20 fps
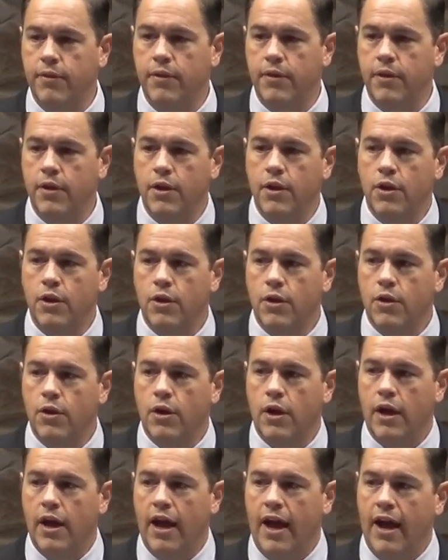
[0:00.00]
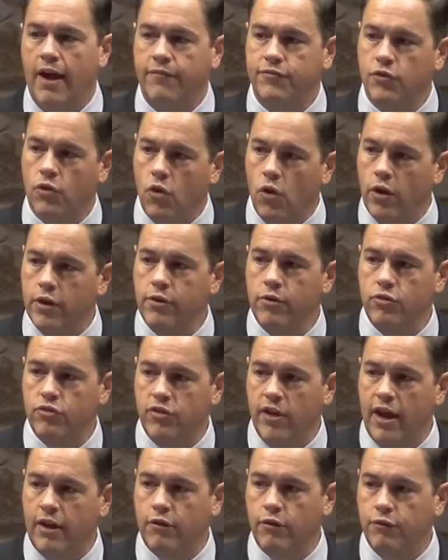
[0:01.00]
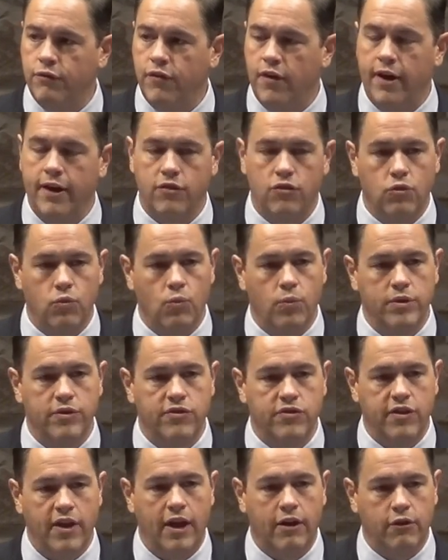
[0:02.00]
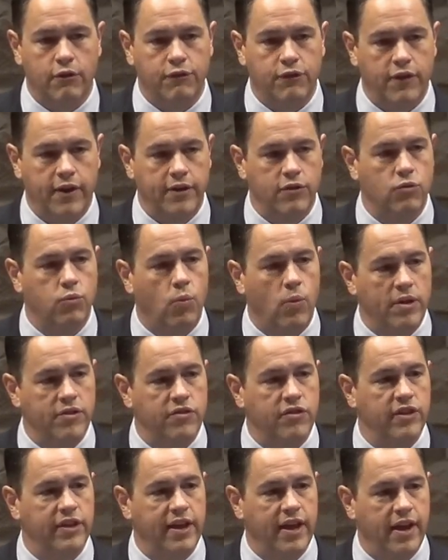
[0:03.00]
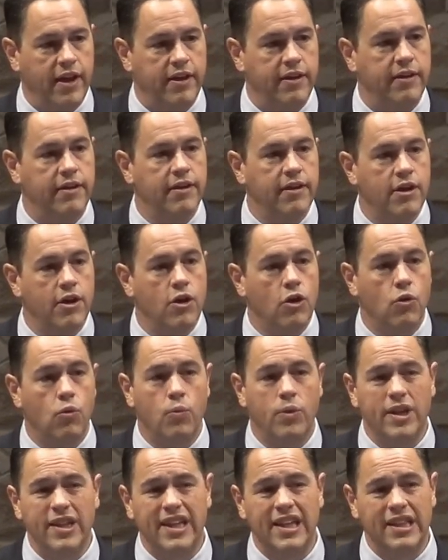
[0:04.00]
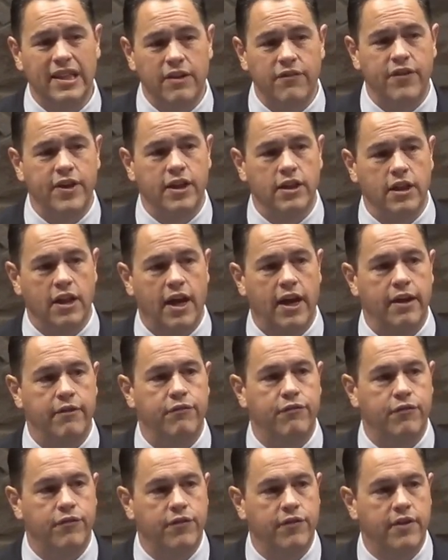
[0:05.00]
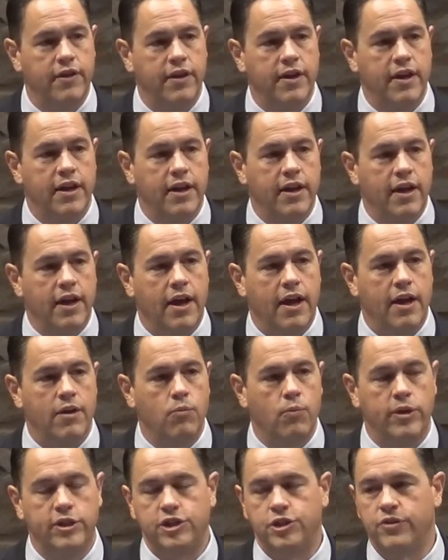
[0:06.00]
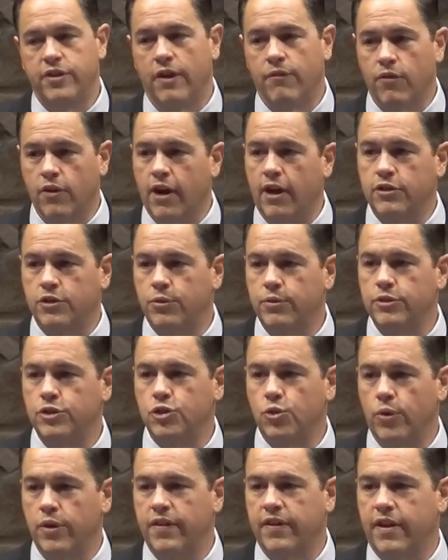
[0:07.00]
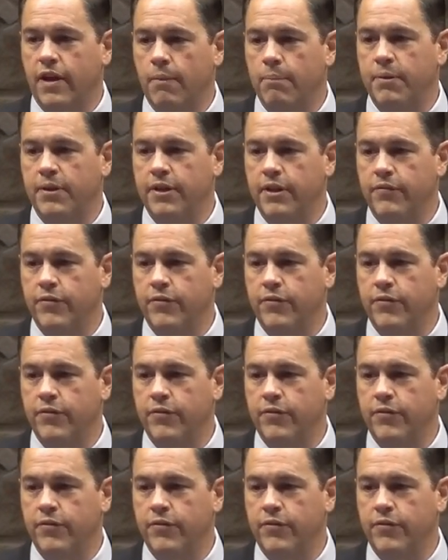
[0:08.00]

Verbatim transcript: after all your sacrifice, would sacrifice once again, really living a life in which you never got to enjoy the company of your grandchildren?